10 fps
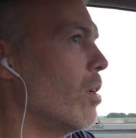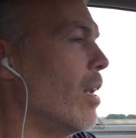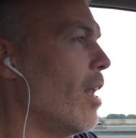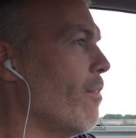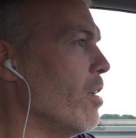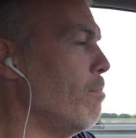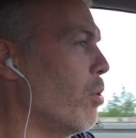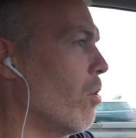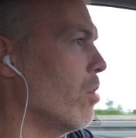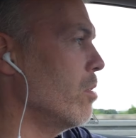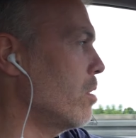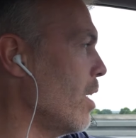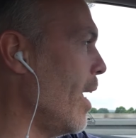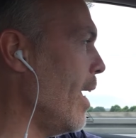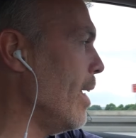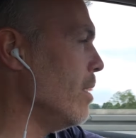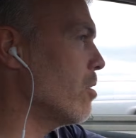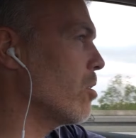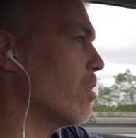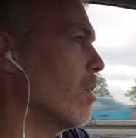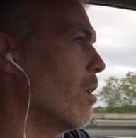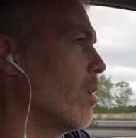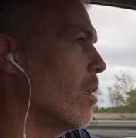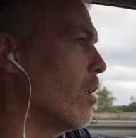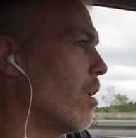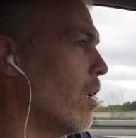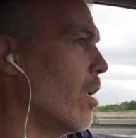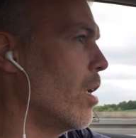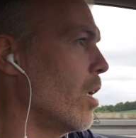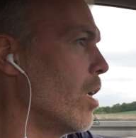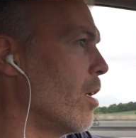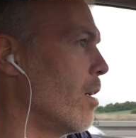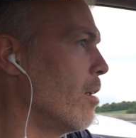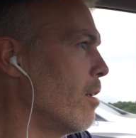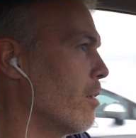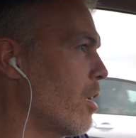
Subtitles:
11.8